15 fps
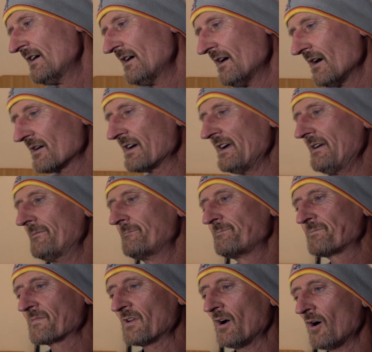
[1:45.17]
Okay,
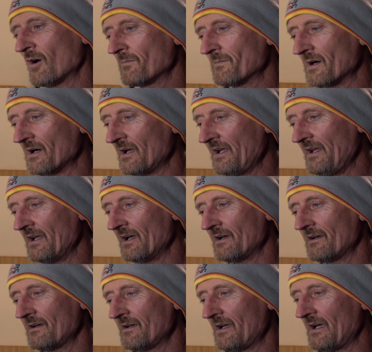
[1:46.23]
on my
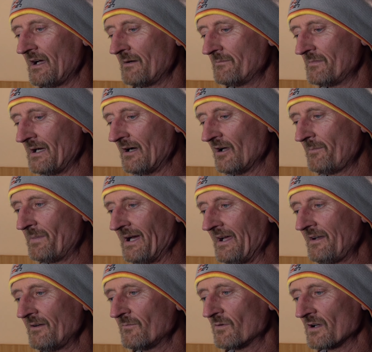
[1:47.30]

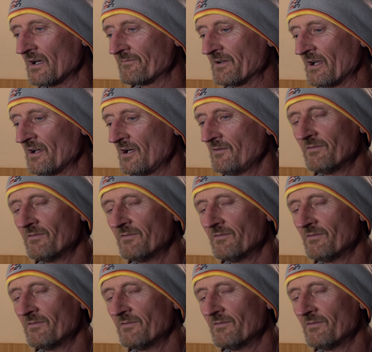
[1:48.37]
iPad, what I've done